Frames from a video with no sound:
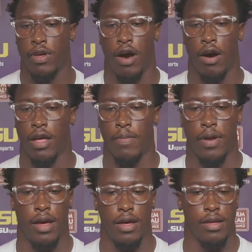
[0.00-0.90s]
We all can
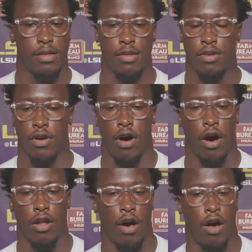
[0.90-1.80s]
play, you know,
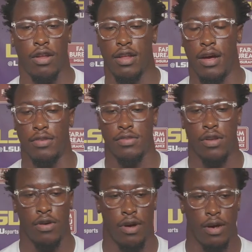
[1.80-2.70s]
all, all the downs, you
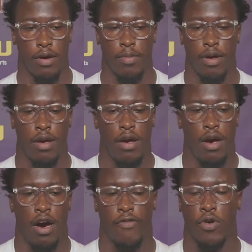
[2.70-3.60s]
know. Um,
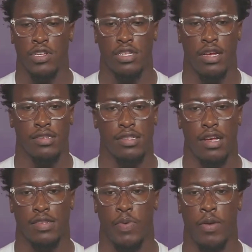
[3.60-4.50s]
of course, there's,
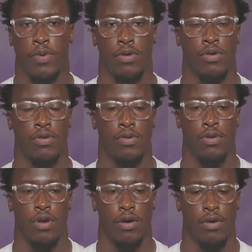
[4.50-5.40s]
there's people who,
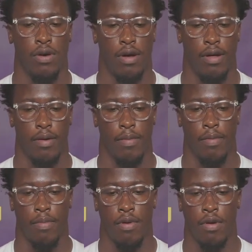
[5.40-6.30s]
you know,
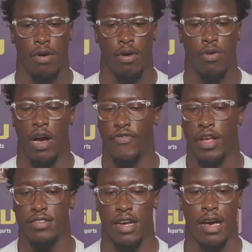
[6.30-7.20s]
um, who have
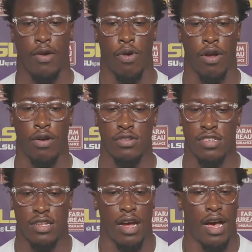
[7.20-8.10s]
things they got to work on,
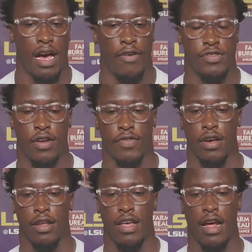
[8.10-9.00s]
just like I have stuff
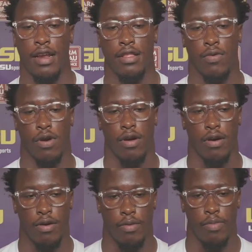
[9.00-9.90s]
to, that I need to work
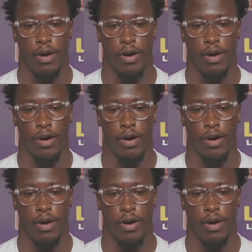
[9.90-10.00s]
on.